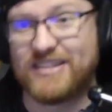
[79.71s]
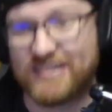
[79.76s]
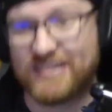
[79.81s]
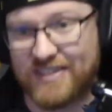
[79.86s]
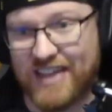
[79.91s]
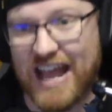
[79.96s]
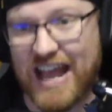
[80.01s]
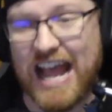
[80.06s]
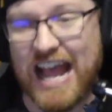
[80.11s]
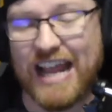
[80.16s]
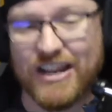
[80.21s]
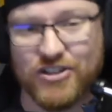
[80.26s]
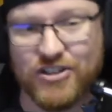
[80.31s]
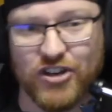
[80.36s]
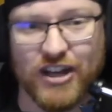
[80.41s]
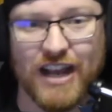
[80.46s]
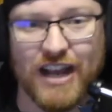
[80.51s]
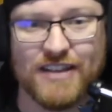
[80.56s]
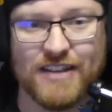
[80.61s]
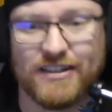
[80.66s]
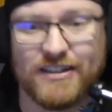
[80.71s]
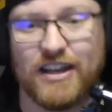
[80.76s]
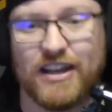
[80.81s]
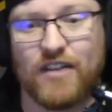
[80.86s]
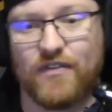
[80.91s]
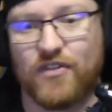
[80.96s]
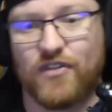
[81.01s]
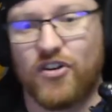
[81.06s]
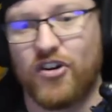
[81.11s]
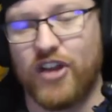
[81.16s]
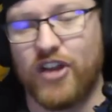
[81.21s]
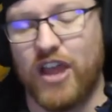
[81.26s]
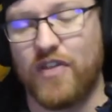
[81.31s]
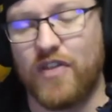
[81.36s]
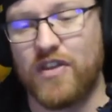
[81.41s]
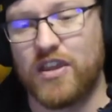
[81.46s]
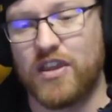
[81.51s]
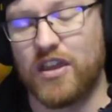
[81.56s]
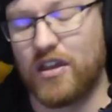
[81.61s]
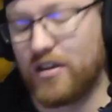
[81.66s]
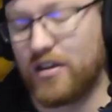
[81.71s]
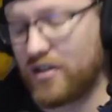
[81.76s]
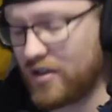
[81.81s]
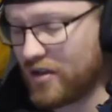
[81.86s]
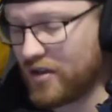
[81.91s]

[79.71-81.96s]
that is your guys' downfall in the end.